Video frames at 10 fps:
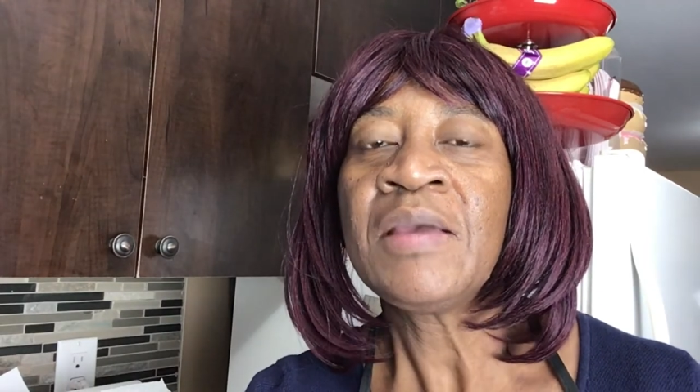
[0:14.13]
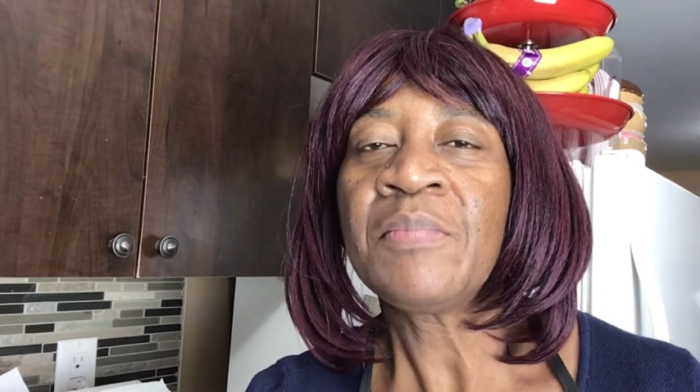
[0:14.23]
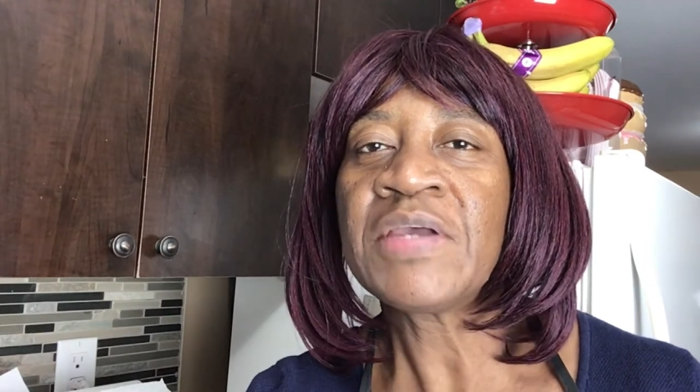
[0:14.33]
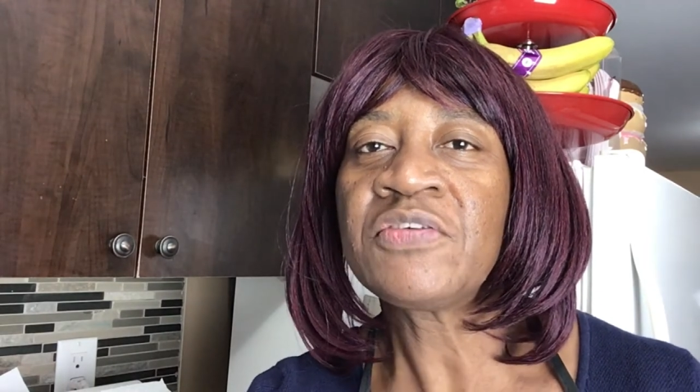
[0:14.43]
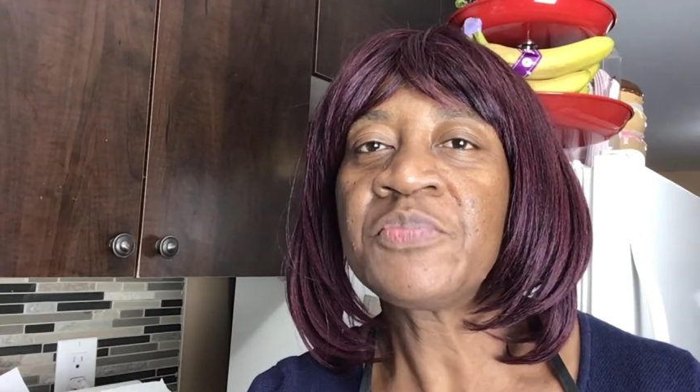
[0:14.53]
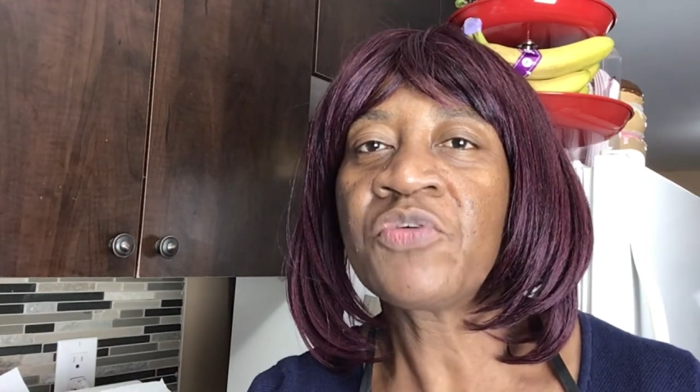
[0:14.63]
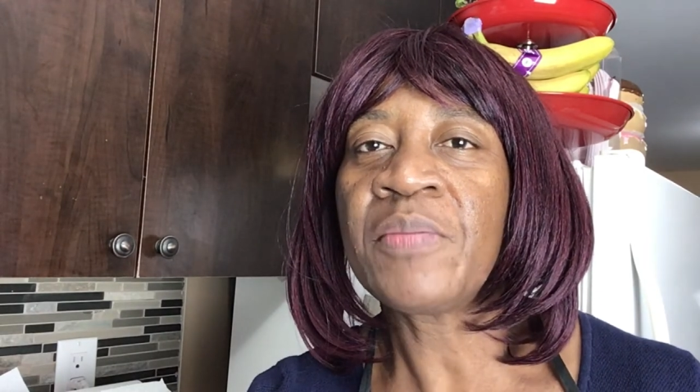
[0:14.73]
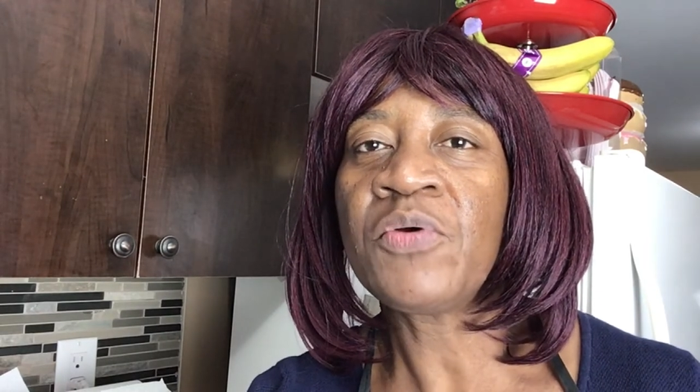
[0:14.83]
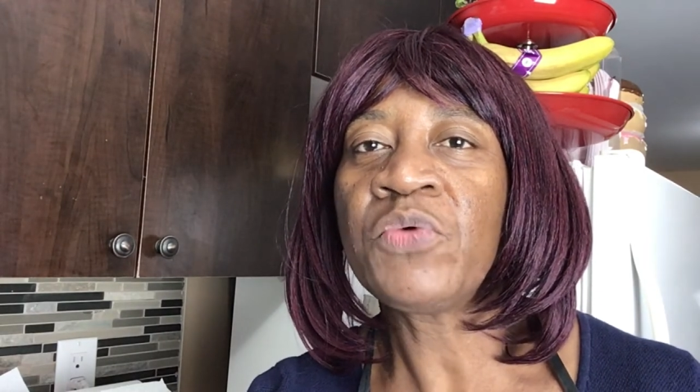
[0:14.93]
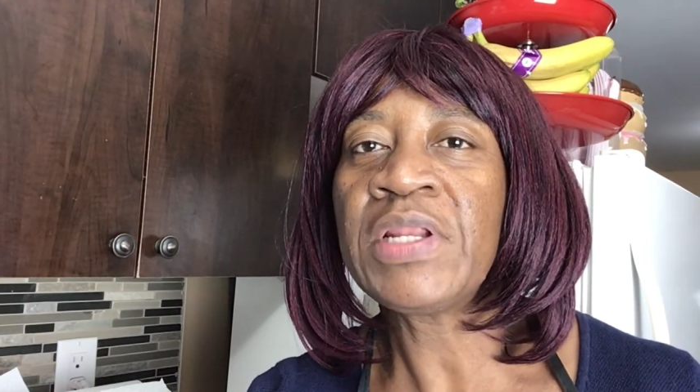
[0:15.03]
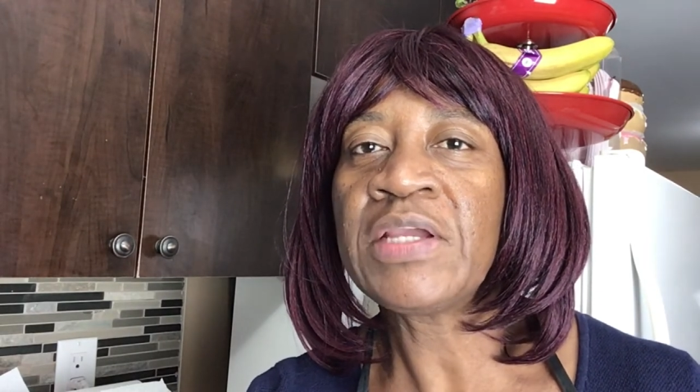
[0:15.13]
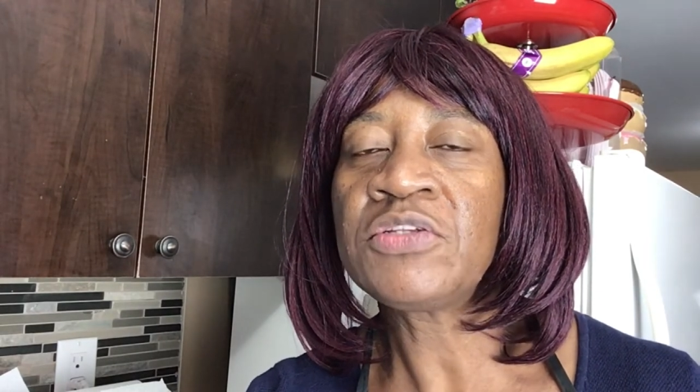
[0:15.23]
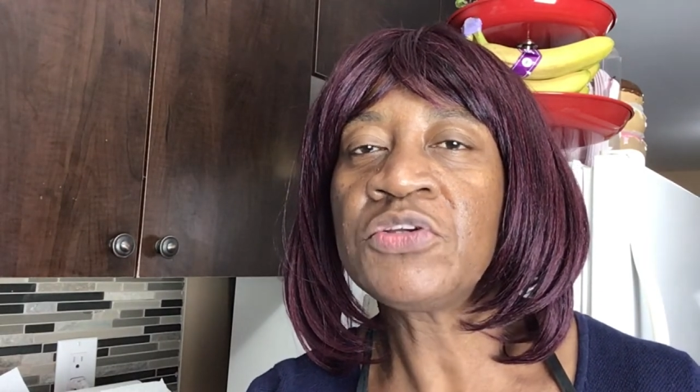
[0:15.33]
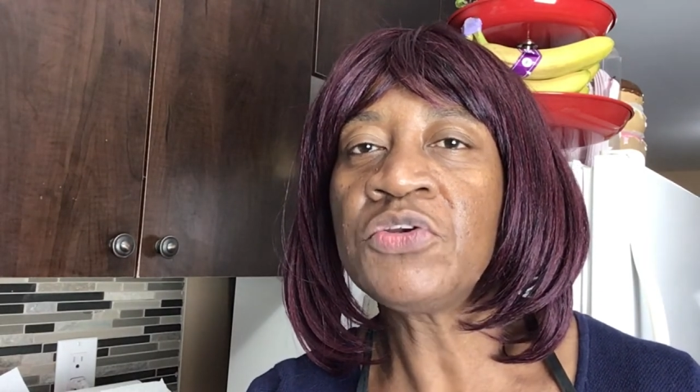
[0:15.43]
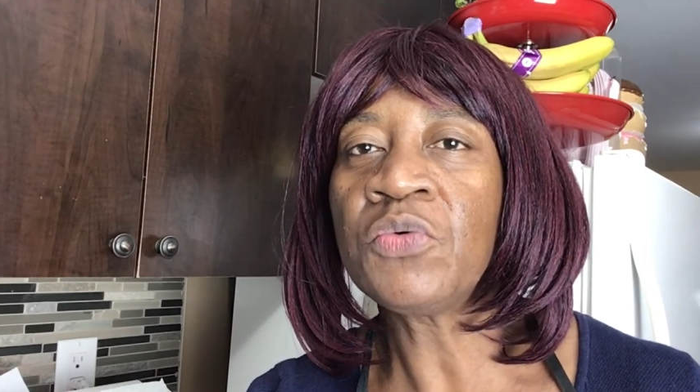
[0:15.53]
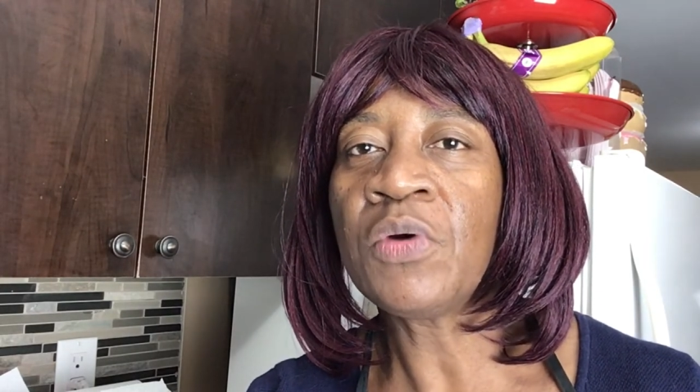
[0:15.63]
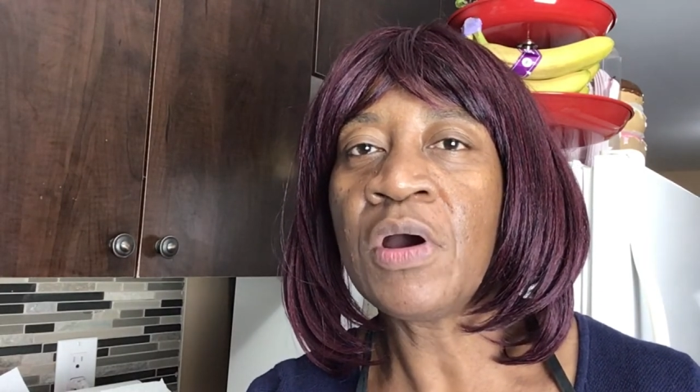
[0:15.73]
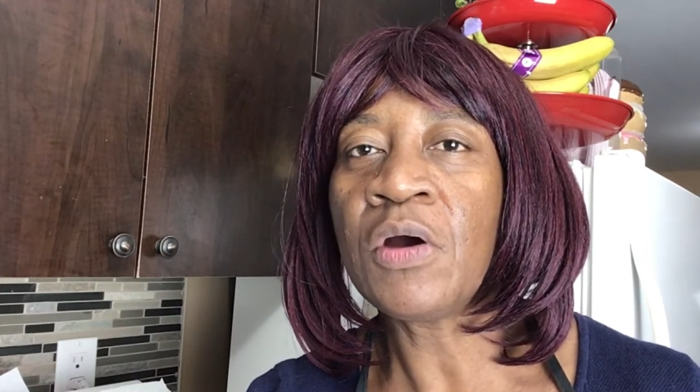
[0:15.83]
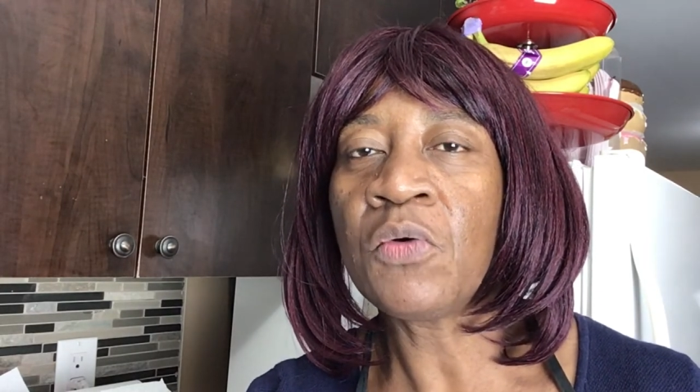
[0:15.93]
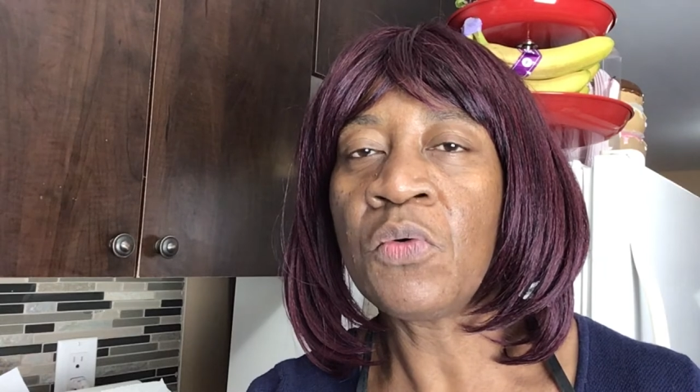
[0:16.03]
my subscriber would like to know
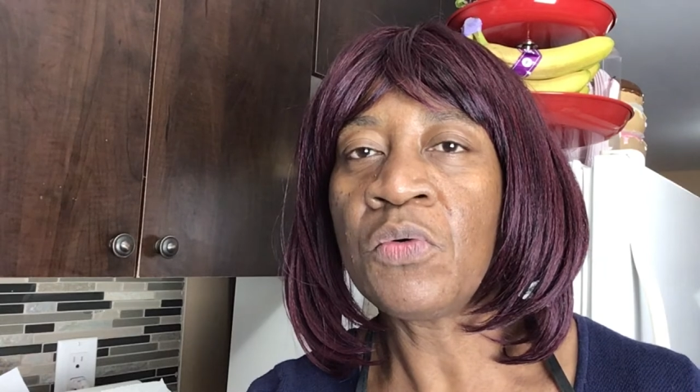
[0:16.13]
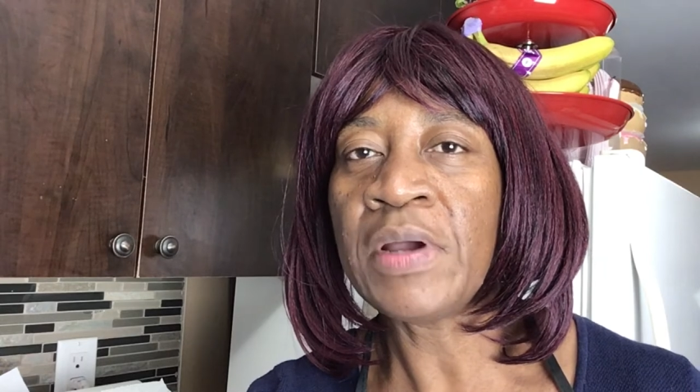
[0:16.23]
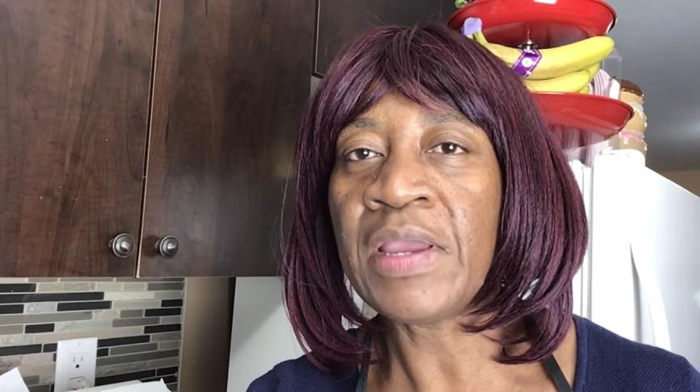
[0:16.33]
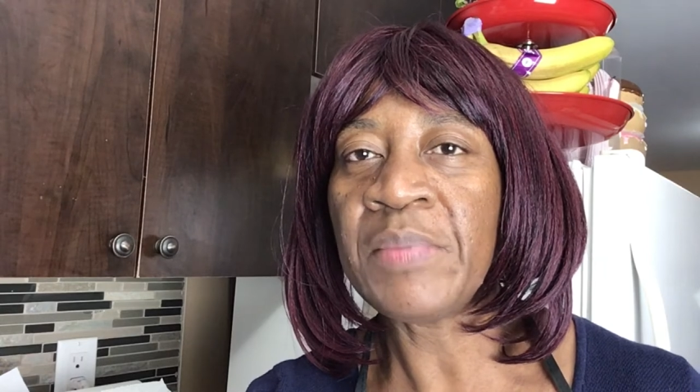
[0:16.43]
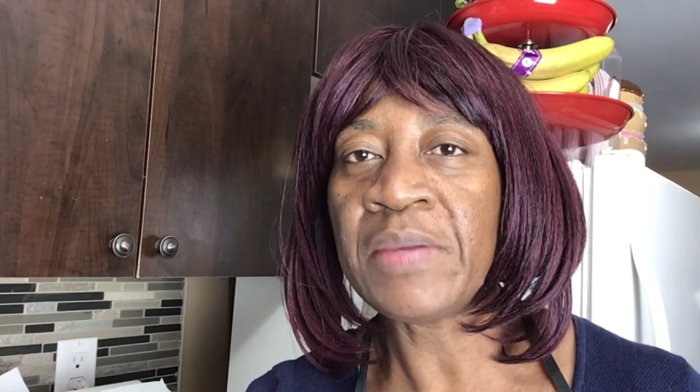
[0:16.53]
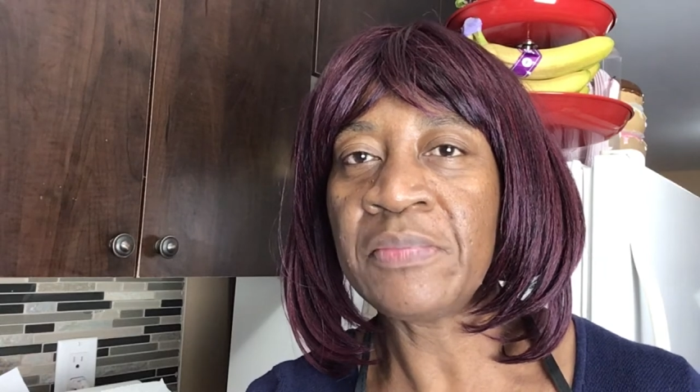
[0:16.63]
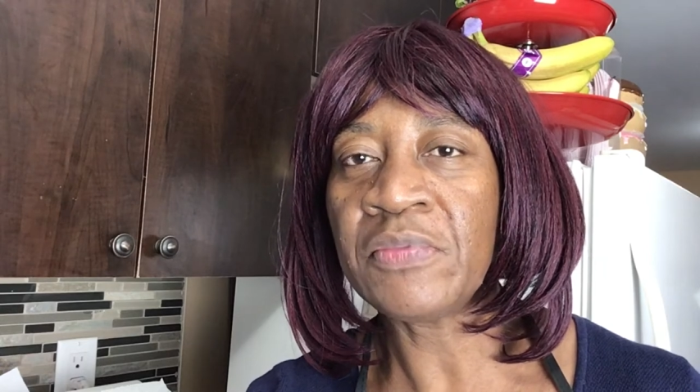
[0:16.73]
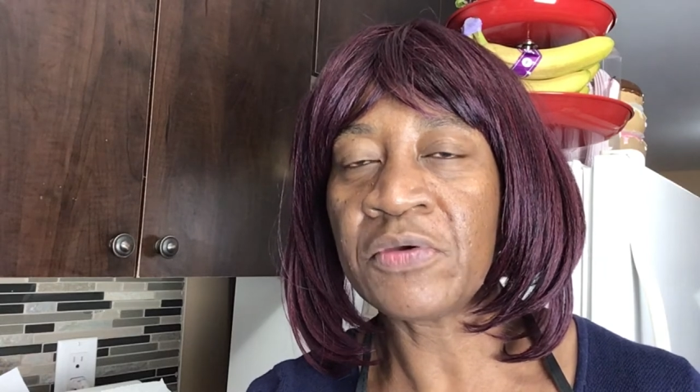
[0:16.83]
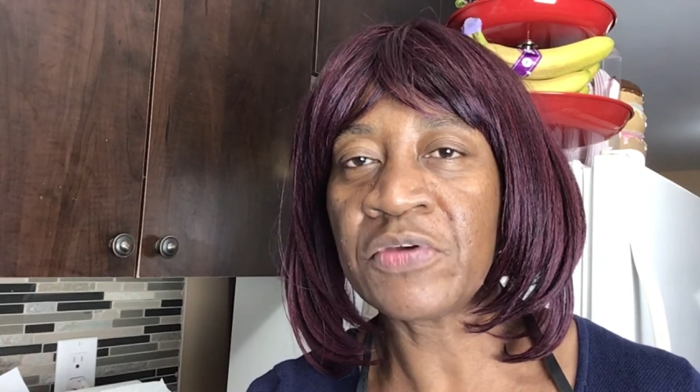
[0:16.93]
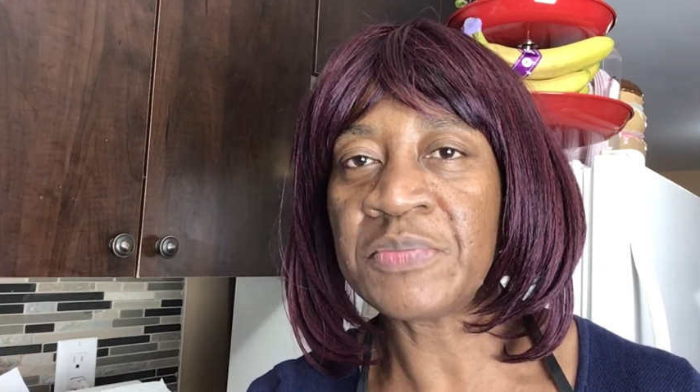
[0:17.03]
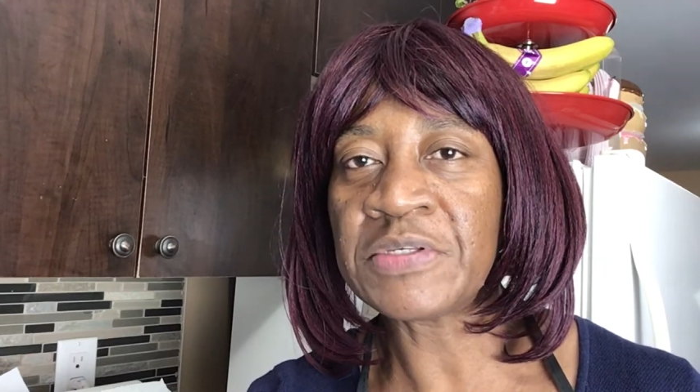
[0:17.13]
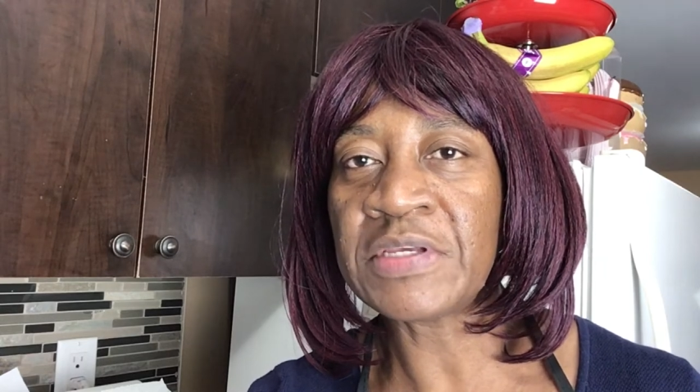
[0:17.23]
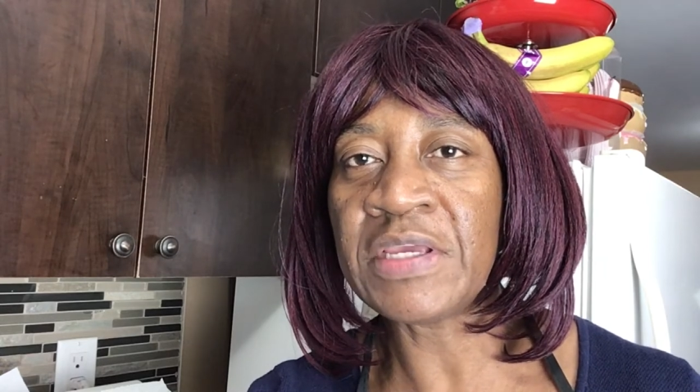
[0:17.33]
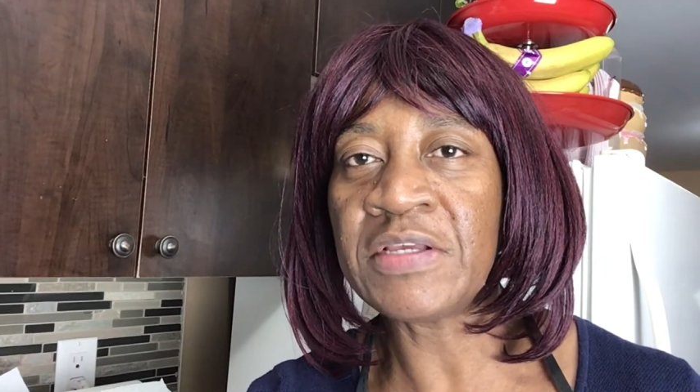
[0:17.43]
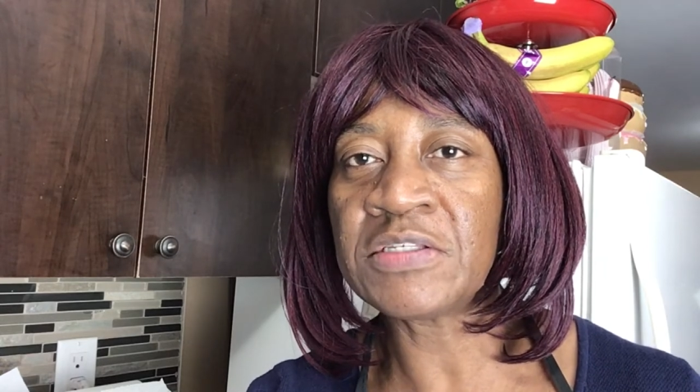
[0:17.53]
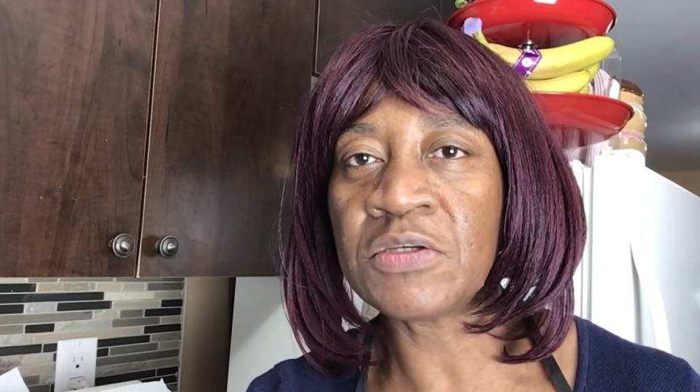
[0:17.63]
how I make the Christmas cakes,